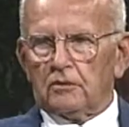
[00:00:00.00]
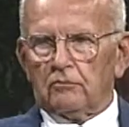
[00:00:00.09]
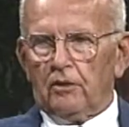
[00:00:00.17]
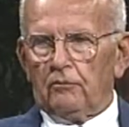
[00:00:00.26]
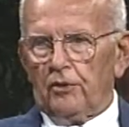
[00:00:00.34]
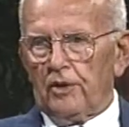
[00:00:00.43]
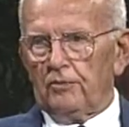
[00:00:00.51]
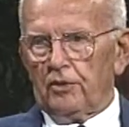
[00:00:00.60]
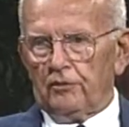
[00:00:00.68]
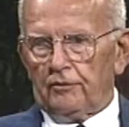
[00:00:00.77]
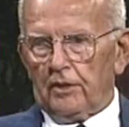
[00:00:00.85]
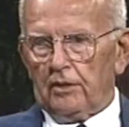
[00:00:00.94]
when we
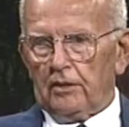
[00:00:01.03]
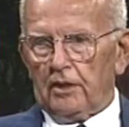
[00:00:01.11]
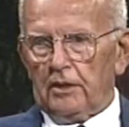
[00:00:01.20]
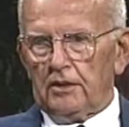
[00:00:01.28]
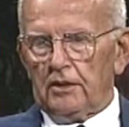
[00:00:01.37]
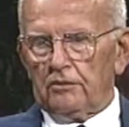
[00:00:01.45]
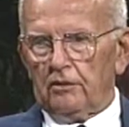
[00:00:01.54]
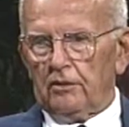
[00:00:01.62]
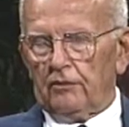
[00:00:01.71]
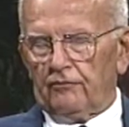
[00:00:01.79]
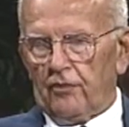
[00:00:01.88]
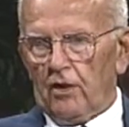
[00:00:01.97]
moved there in 1930.
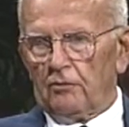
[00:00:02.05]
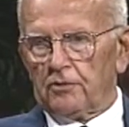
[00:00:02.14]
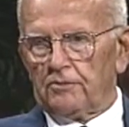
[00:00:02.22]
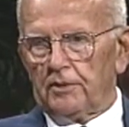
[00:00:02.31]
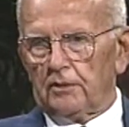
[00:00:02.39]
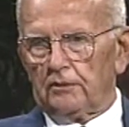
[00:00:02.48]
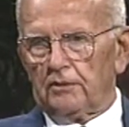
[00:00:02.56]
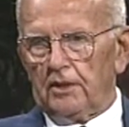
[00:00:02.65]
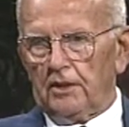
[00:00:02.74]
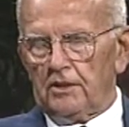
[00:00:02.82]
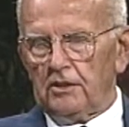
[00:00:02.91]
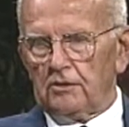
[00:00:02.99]
The farm was built in
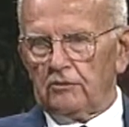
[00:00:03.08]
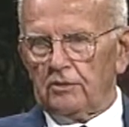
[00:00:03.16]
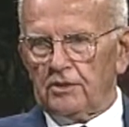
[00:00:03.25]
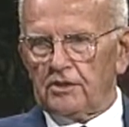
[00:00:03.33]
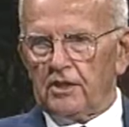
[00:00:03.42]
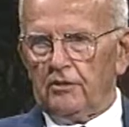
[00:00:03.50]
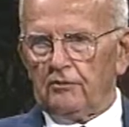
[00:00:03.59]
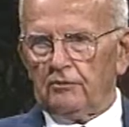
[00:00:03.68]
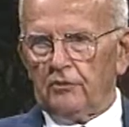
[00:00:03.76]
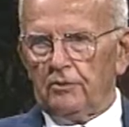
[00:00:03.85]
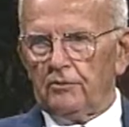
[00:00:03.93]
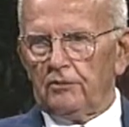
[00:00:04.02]
1927.
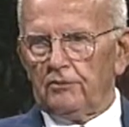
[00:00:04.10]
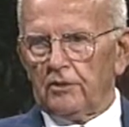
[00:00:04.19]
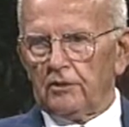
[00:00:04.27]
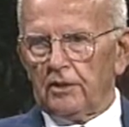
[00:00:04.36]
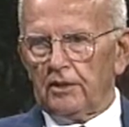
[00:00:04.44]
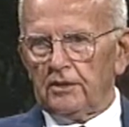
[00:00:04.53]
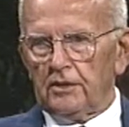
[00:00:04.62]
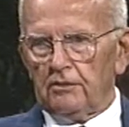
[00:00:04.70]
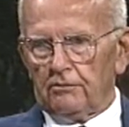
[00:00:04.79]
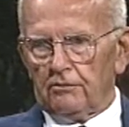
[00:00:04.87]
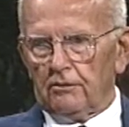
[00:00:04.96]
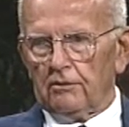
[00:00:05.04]
We moved there in
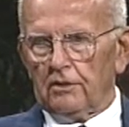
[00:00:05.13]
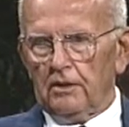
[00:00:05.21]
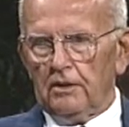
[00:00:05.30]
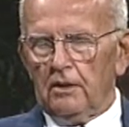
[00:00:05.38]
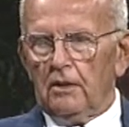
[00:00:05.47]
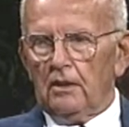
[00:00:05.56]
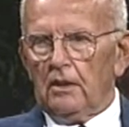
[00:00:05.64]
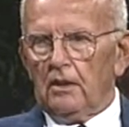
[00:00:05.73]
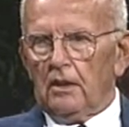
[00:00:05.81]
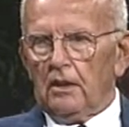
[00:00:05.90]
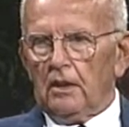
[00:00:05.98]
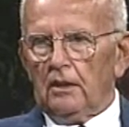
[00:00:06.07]
1930.
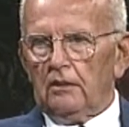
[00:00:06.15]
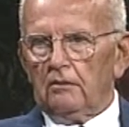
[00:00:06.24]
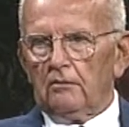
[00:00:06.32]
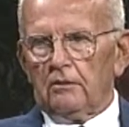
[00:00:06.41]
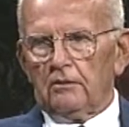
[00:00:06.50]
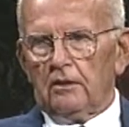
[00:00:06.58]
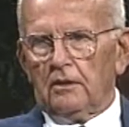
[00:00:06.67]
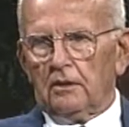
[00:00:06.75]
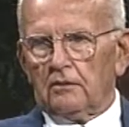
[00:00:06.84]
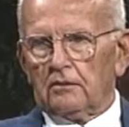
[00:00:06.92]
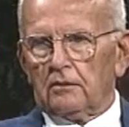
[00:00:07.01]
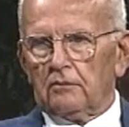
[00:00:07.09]
And the only thing
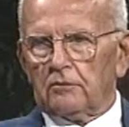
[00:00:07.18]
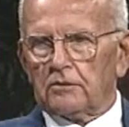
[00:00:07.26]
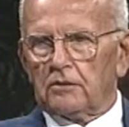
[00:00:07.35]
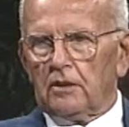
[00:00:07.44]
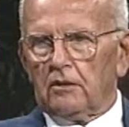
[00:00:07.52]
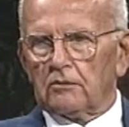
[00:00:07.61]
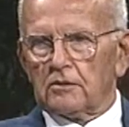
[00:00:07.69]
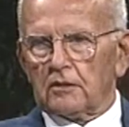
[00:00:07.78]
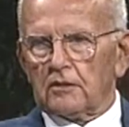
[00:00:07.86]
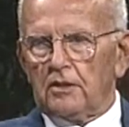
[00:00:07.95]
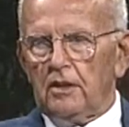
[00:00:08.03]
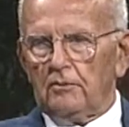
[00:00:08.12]
that was there was a
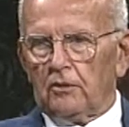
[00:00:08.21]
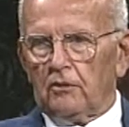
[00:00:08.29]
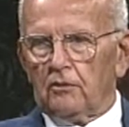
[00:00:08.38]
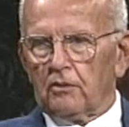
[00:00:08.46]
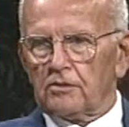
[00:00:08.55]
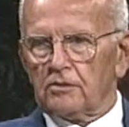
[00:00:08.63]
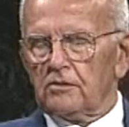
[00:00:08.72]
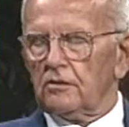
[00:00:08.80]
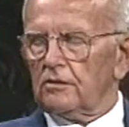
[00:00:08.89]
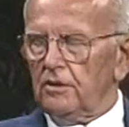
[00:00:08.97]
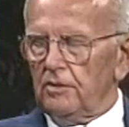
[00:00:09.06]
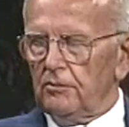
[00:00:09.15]
team of horses and a
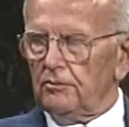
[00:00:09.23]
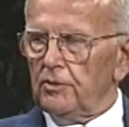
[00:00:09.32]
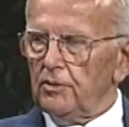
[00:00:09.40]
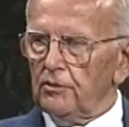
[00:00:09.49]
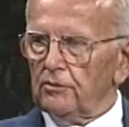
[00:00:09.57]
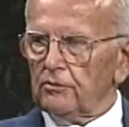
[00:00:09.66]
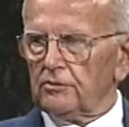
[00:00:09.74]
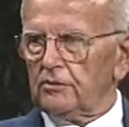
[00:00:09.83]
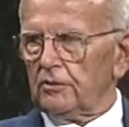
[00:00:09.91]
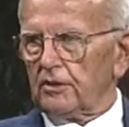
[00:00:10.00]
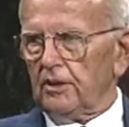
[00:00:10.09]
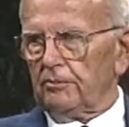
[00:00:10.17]
team of mules
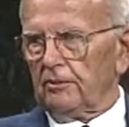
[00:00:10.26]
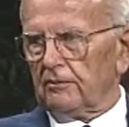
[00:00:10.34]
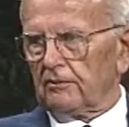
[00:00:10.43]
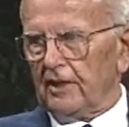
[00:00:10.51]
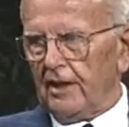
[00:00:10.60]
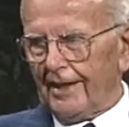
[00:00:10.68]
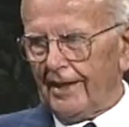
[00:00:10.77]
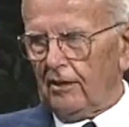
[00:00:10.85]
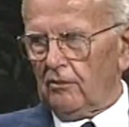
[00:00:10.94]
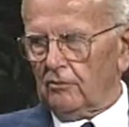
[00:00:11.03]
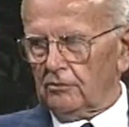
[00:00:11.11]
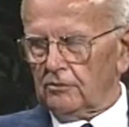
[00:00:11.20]
and a couple of
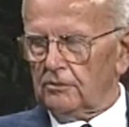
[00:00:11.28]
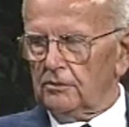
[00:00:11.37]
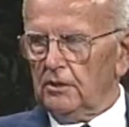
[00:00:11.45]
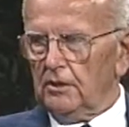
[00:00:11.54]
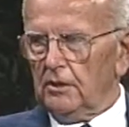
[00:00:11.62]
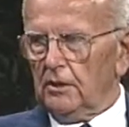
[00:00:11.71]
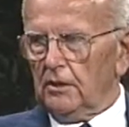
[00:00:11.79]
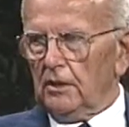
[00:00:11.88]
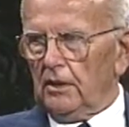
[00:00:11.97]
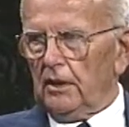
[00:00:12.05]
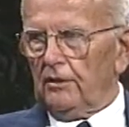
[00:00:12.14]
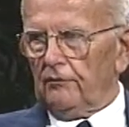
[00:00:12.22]
cows
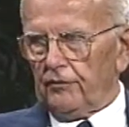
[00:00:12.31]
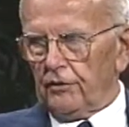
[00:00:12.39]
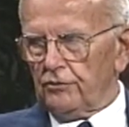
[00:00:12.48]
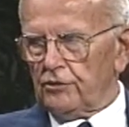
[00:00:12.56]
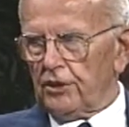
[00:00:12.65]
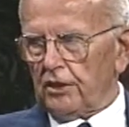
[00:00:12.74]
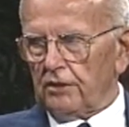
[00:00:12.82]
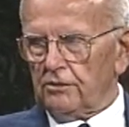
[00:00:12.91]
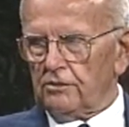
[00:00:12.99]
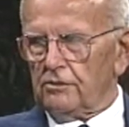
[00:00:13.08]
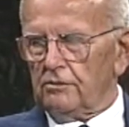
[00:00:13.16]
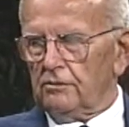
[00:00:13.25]
and a few
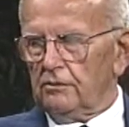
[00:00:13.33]
chickens.